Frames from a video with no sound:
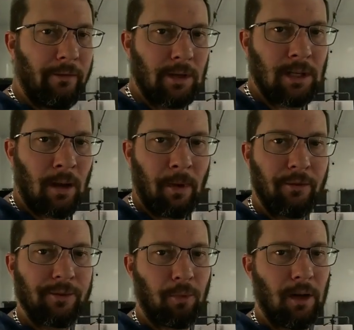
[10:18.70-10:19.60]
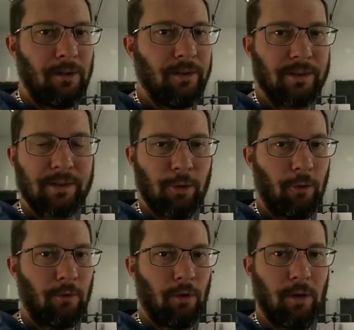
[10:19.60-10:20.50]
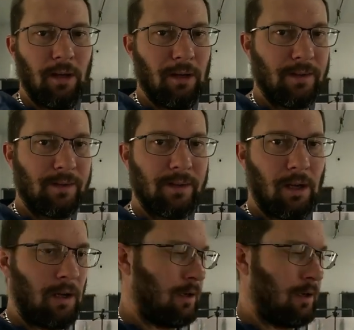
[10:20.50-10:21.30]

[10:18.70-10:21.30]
Every time I've sprayed this silver, it's